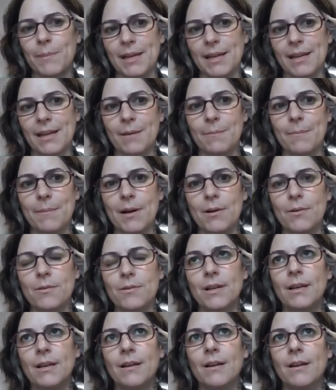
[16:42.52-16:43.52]
a bit
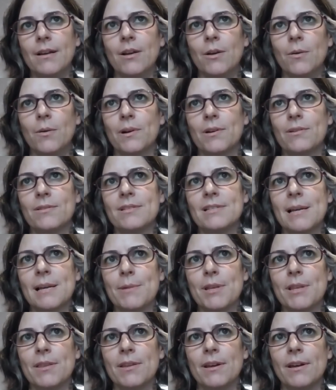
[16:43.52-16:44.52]
about what are
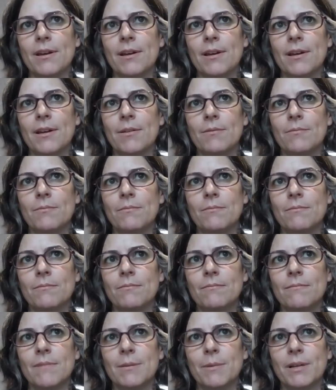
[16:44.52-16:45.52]
some of the,
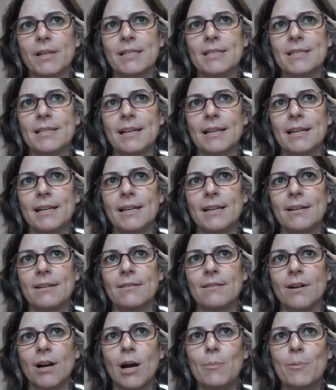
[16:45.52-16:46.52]
I'm going to
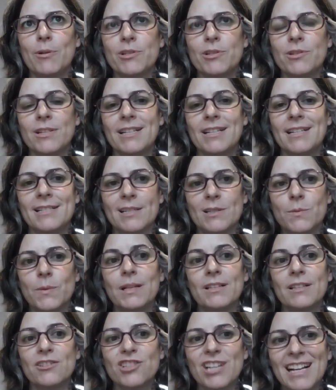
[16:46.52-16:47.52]
say, opportunities as
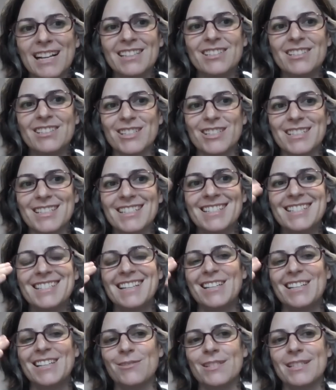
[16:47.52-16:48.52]
well as challenges
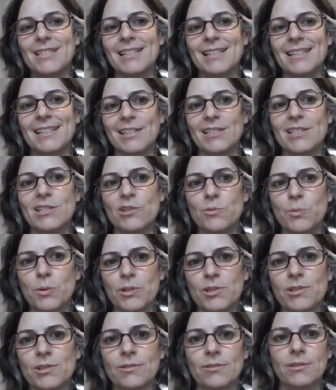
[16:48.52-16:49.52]
that you see in
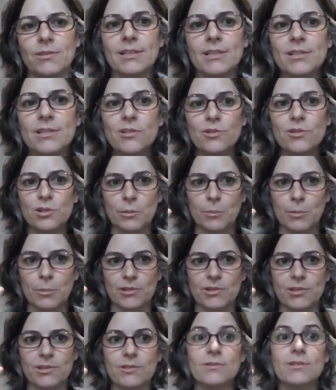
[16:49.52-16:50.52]
institutional
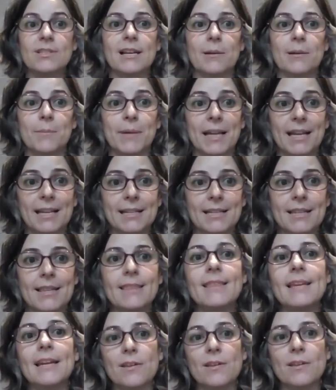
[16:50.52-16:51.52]
purchasers that are beginning to
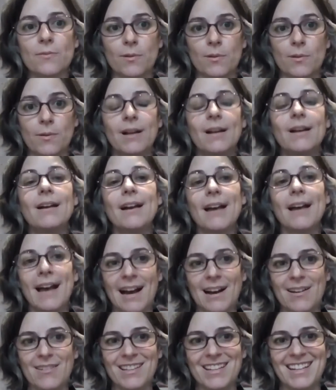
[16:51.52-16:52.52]
think through
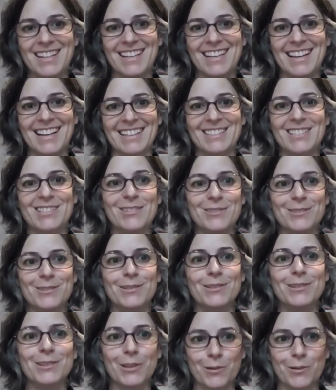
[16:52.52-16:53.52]
how they connect
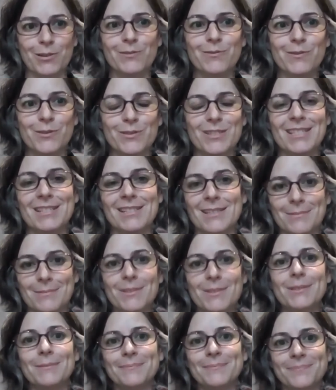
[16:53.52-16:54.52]
to local food
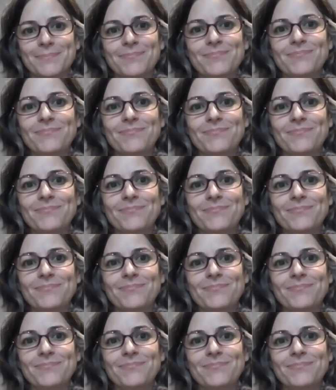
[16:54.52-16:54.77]
systems.